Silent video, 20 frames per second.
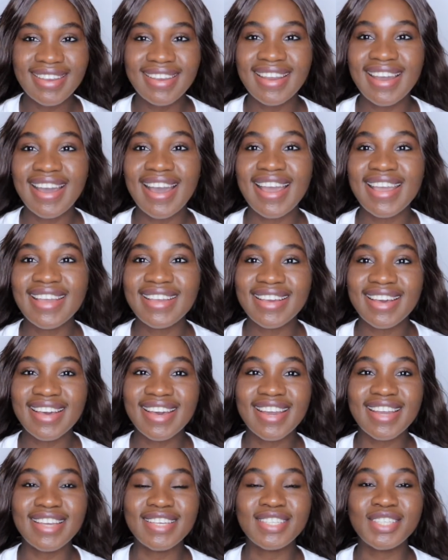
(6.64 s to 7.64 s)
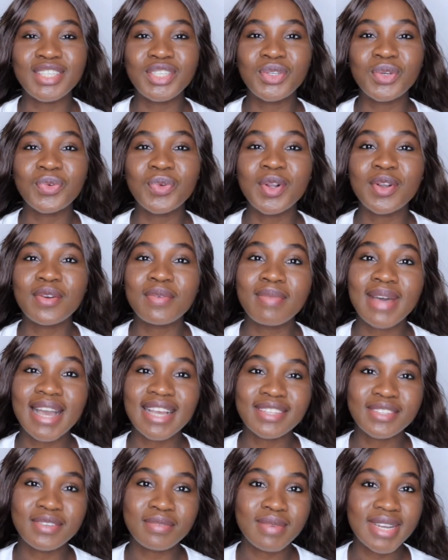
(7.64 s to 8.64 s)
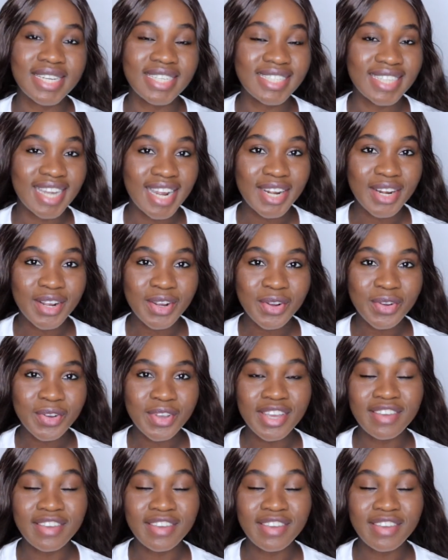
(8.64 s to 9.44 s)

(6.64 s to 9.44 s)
Hi guys, welcome back to my channel.